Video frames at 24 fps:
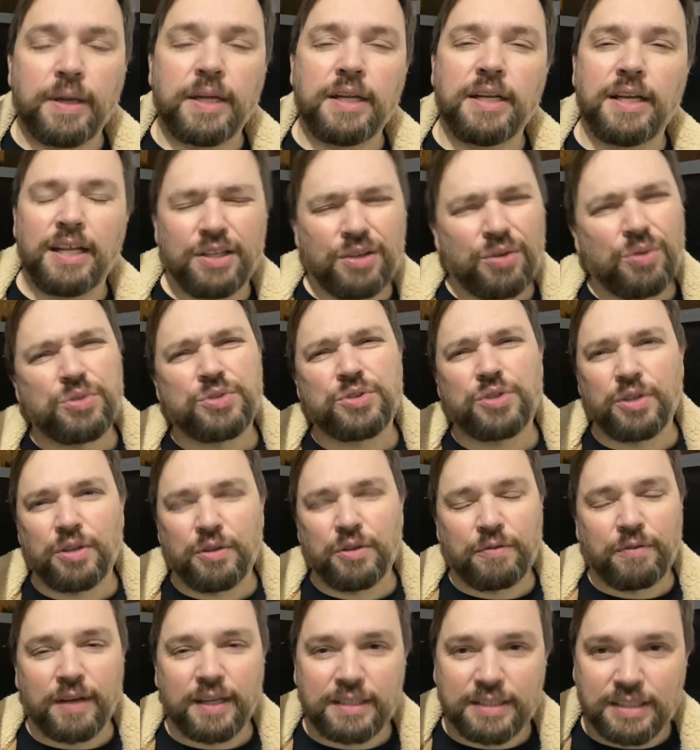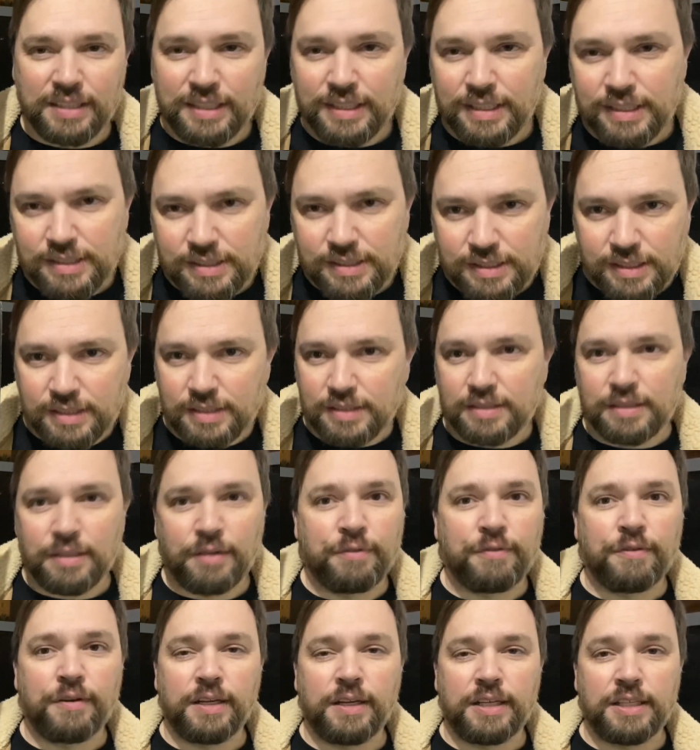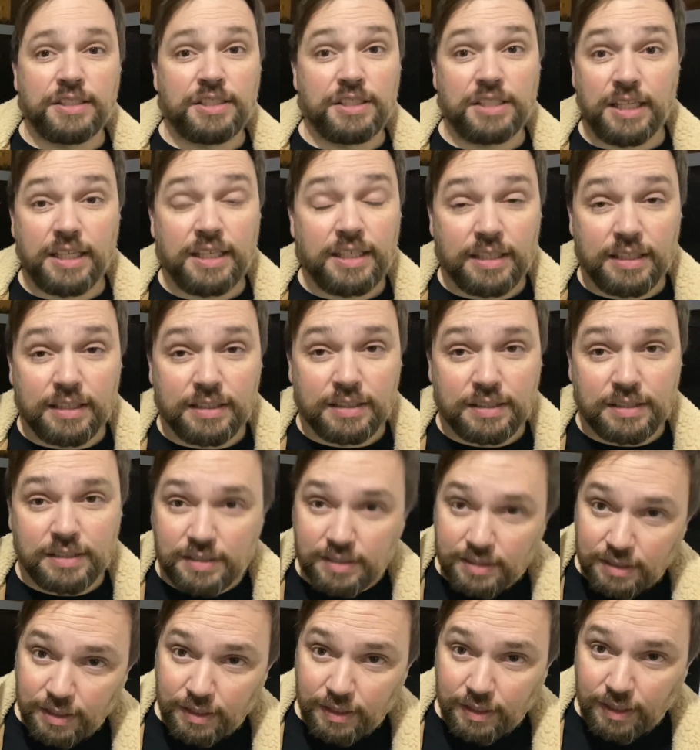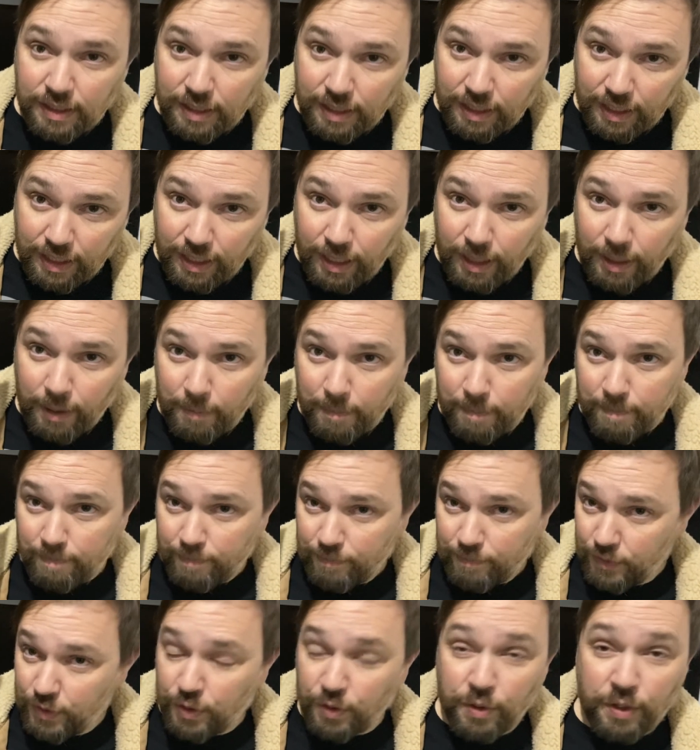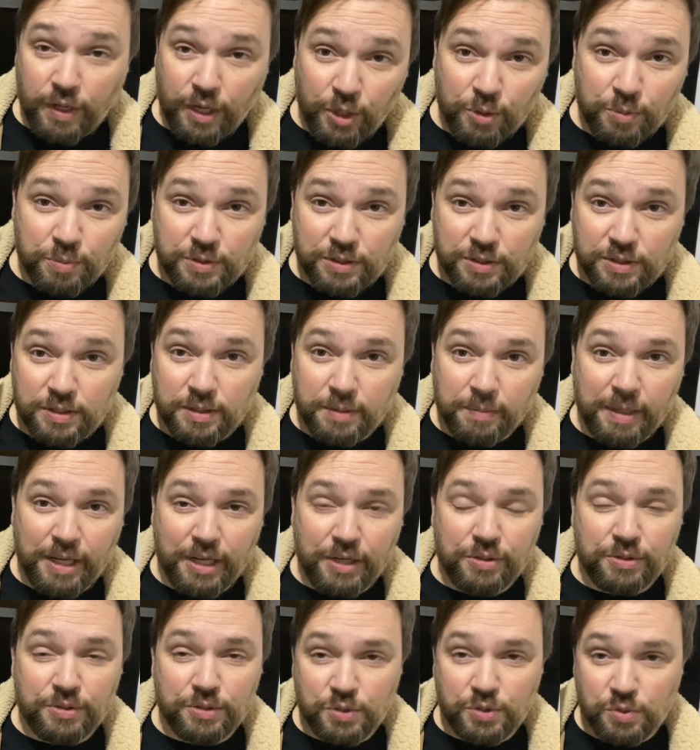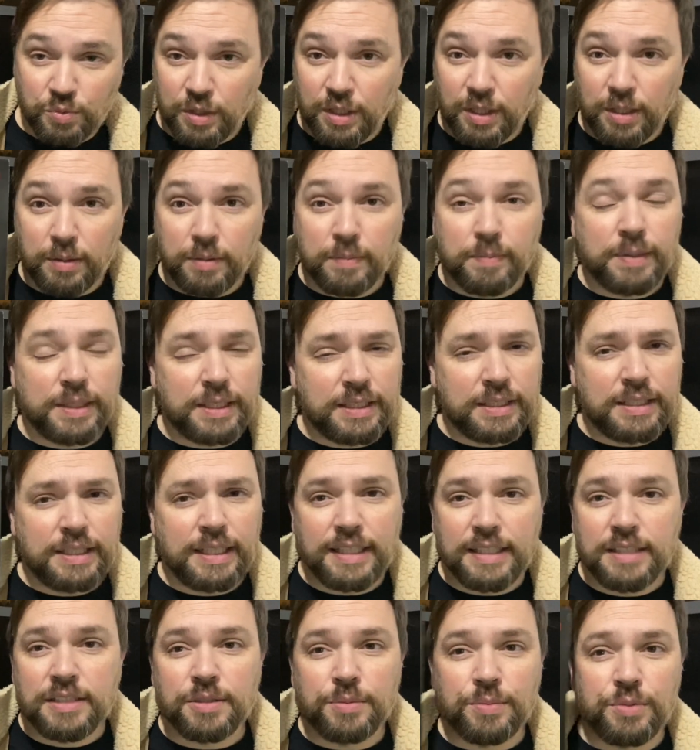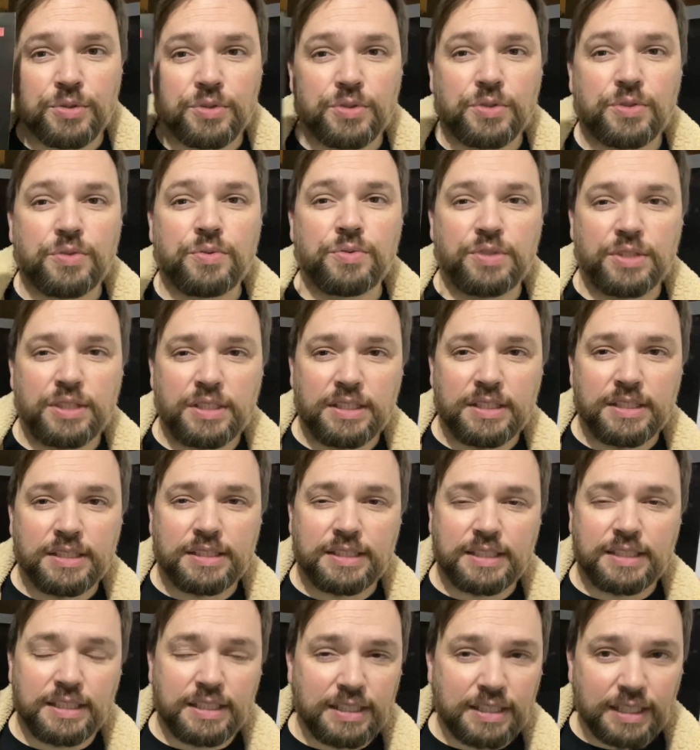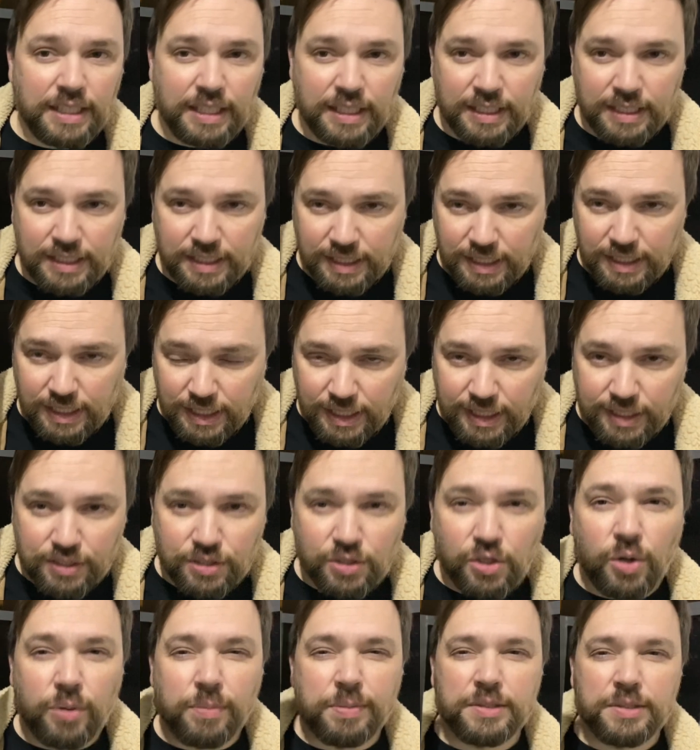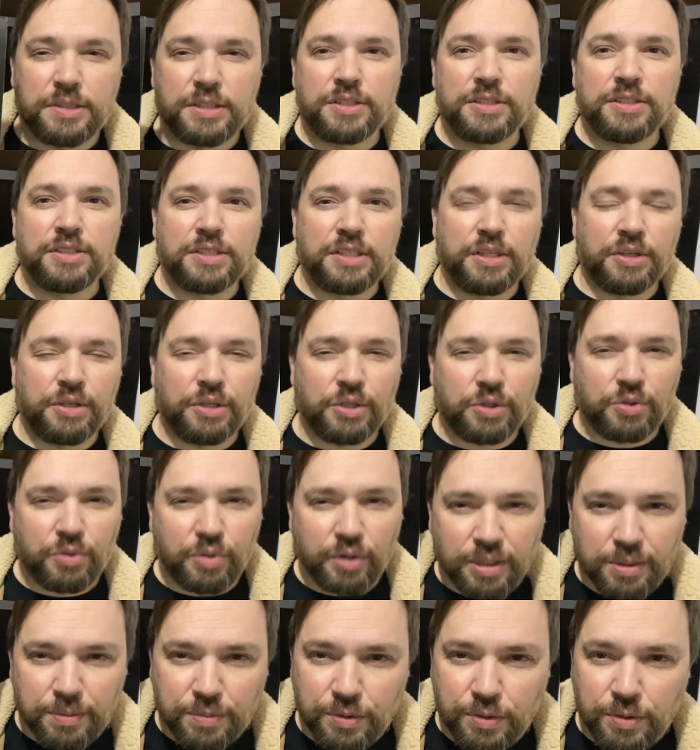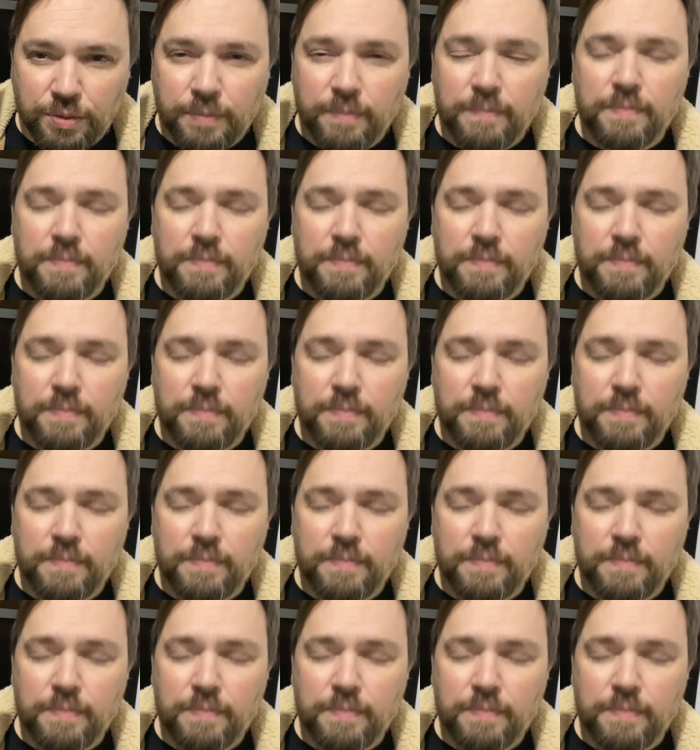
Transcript: And also the fact that he's just a fucking genius, you know, helps the matter as well. But he's a musical genius, and his compositions are incredible.